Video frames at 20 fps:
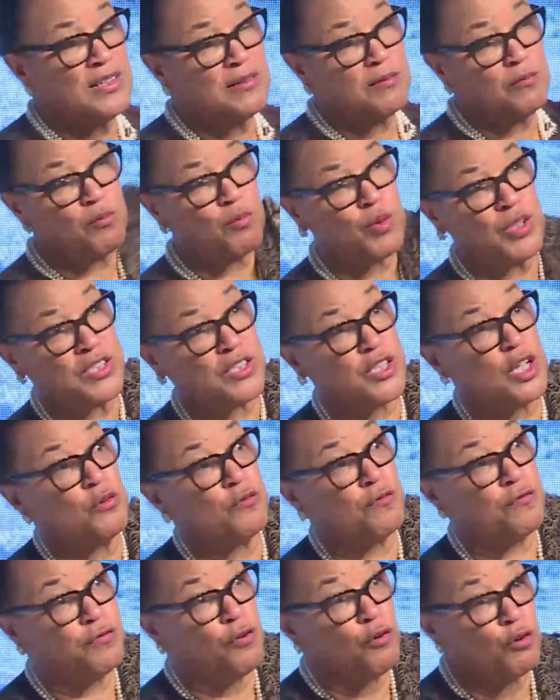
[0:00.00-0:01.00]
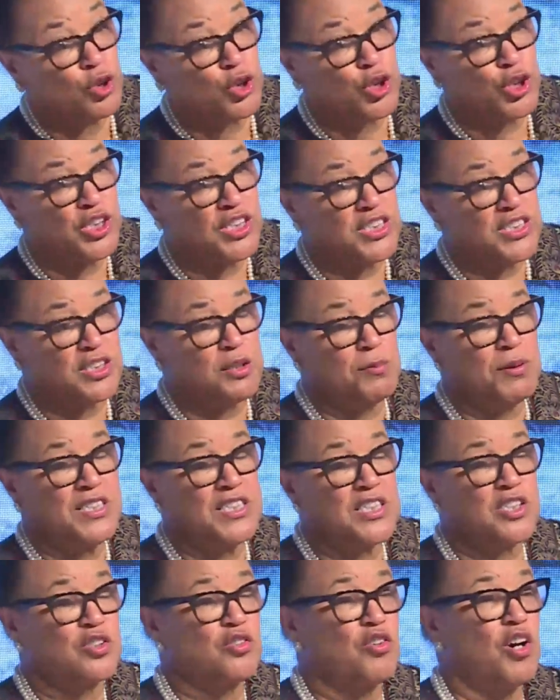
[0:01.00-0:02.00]
were so fortunate to be
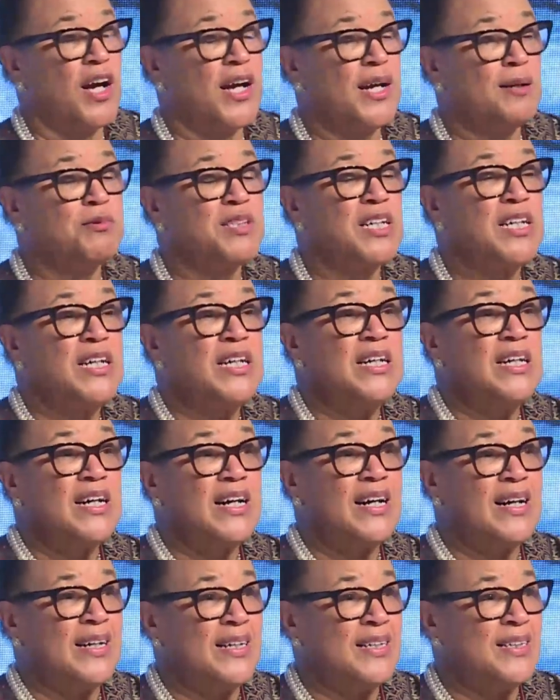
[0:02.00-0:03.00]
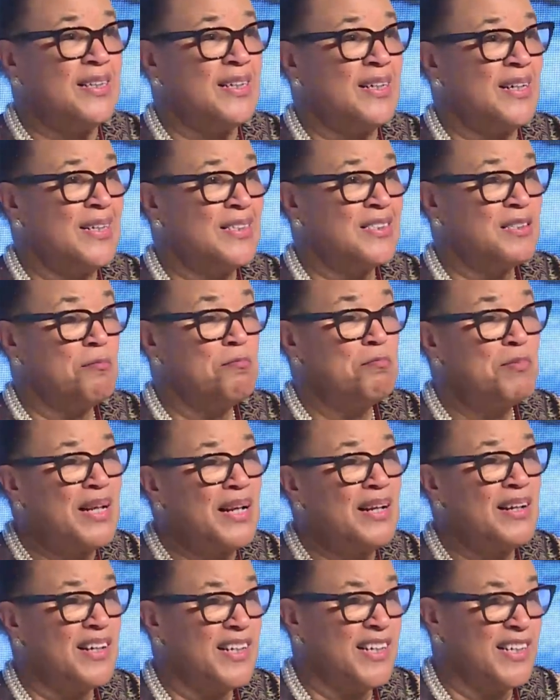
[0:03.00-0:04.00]
described either as a
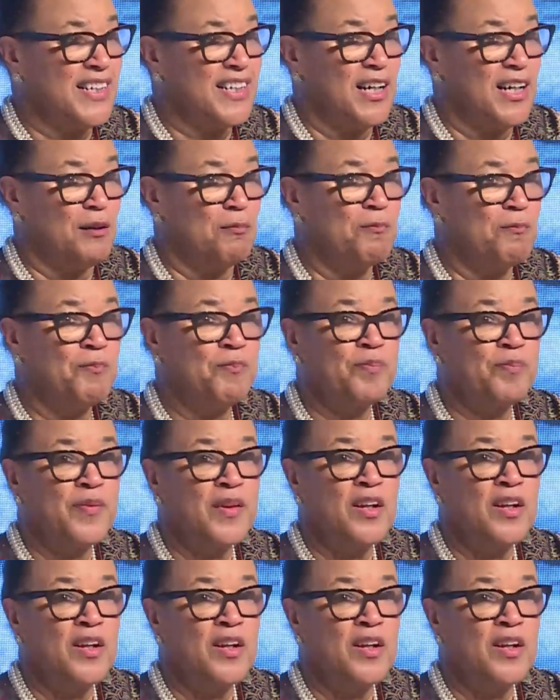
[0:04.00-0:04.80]
middle income